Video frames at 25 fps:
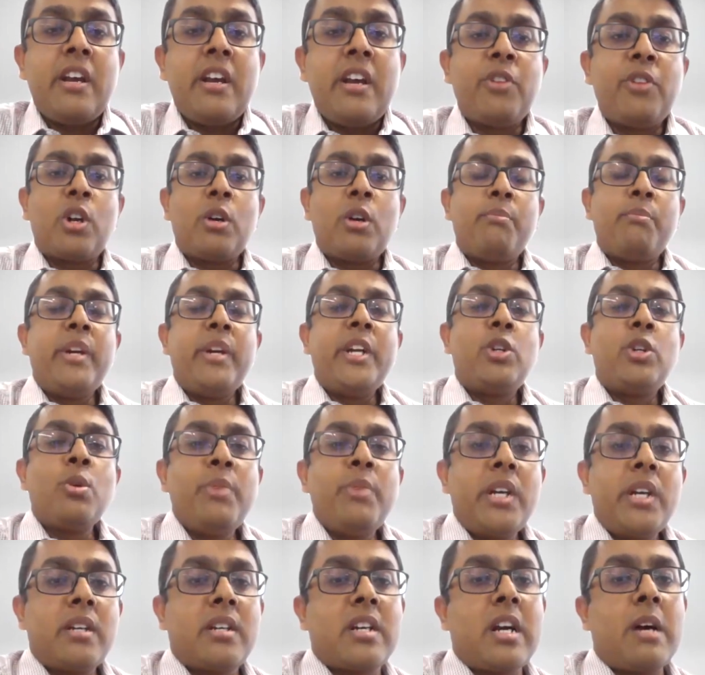If you're a
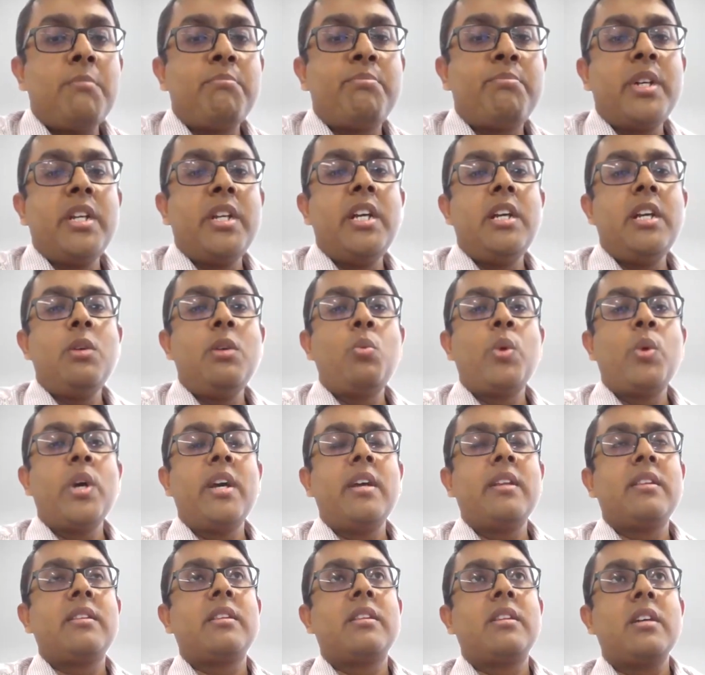B2B company
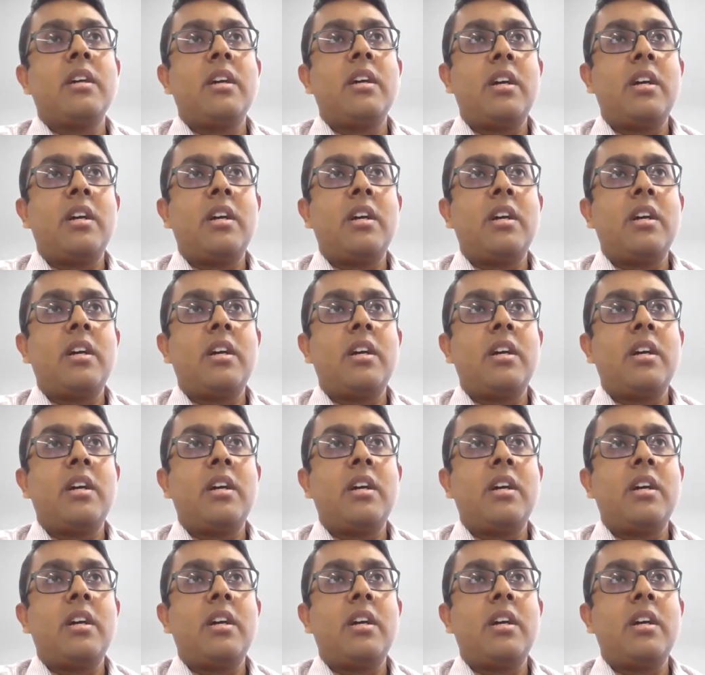with